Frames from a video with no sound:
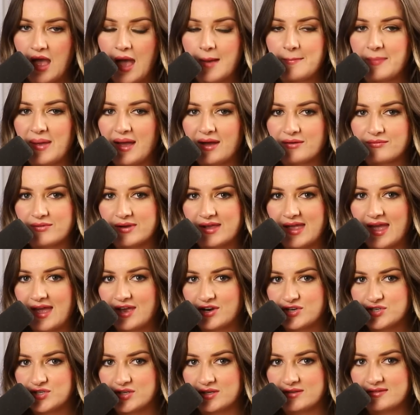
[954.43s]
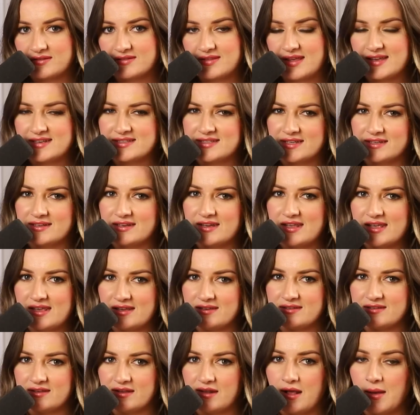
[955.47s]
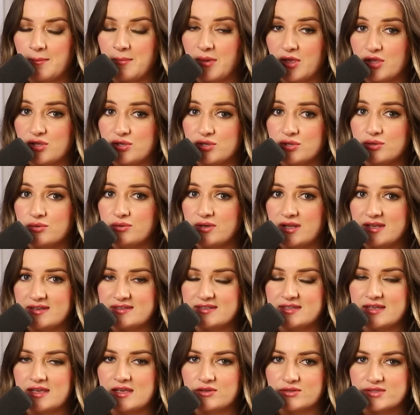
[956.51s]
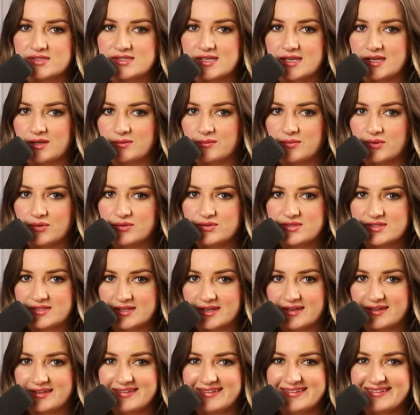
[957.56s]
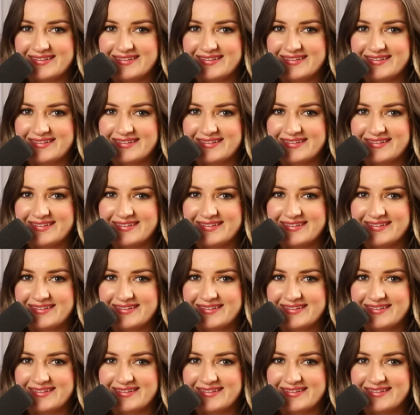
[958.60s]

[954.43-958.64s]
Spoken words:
about reactions that didn't end in it, but you need to get your second booster?